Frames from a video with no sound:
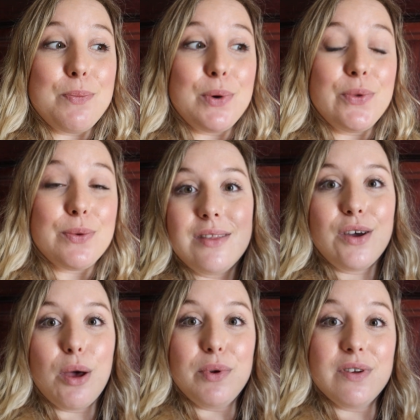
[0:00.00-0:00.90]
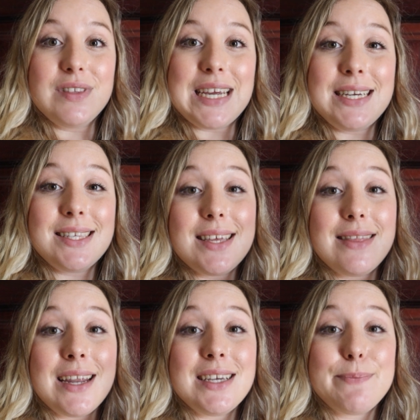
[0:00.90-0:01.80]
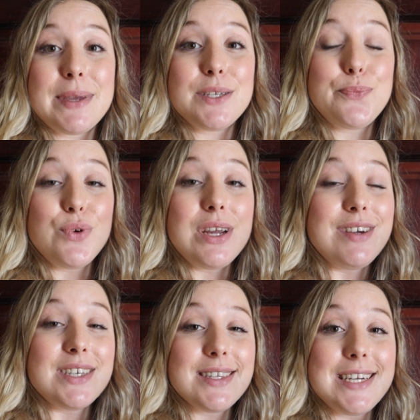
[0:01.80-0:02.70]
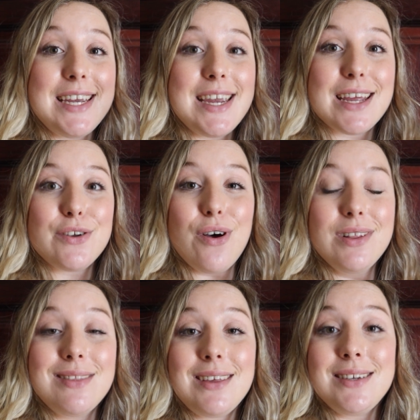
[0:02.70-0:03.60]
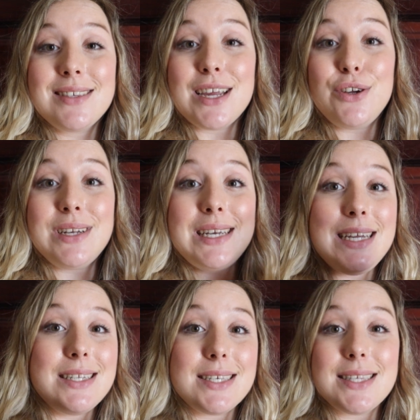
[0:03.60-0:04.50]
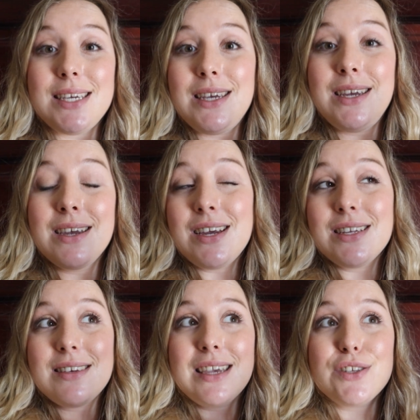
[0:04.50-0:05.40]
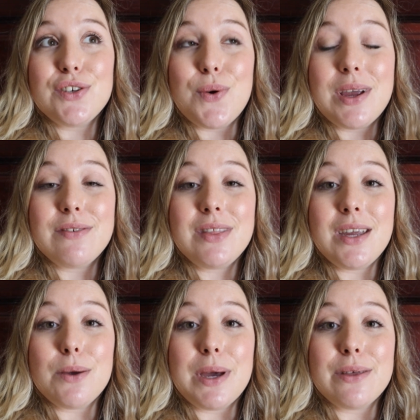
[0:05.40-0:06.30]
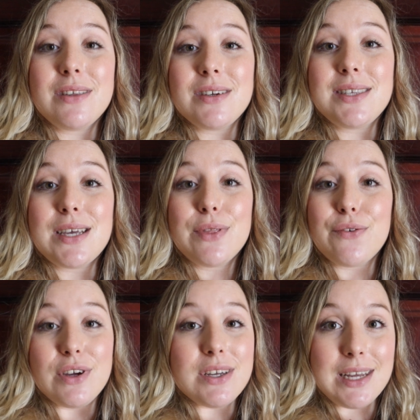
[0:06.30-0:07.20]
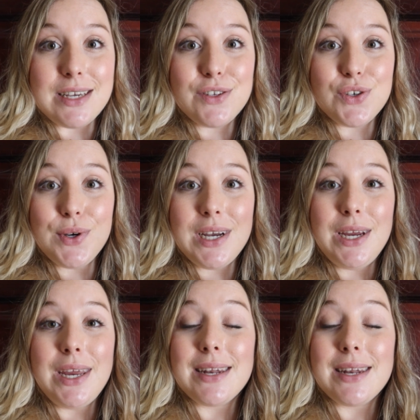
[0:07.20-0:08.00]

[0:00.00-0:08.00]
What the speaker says: both the couple of days that I spent previously and all the things that you need to see to get to know everything about the South African history,